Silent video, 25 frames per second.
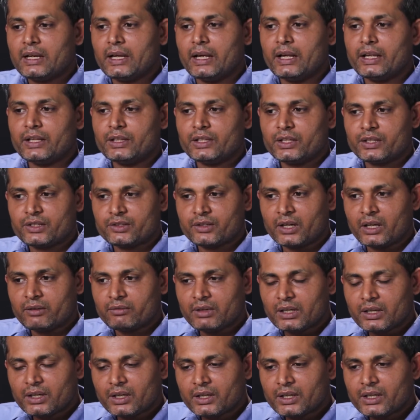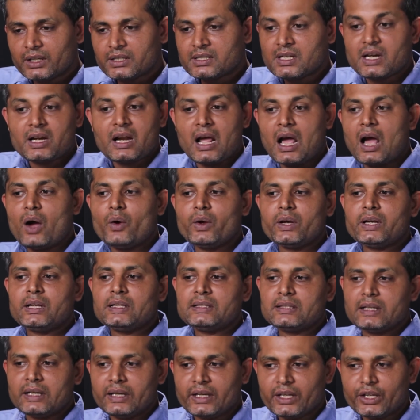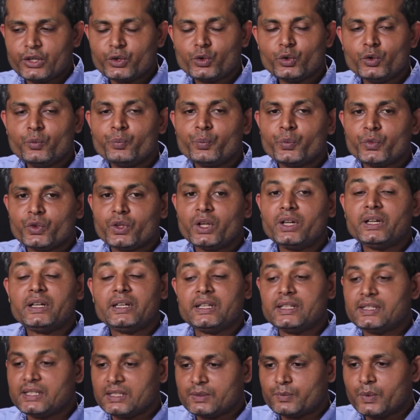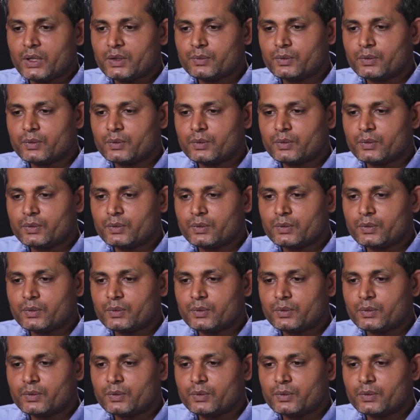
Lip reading: in the tribal context and how it is leading to the disease